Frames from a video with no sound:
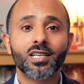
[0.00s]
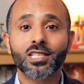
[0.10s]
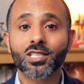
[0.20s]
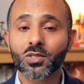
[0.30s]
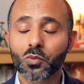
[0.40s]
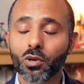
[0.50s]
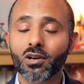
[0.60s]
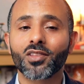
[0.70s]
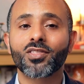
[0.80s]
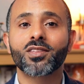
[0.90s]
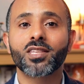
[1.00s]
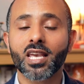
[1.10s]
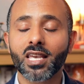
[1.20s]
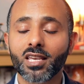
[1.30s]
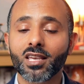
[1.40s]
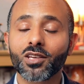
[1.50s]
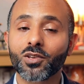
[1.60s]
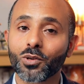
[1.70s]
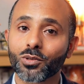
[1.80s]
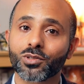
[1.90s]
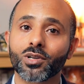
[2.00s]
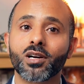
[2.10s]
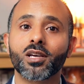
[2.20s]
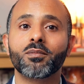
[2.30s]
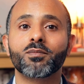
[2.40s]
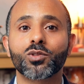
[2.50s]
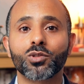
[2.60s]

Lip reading: It is worth taking your time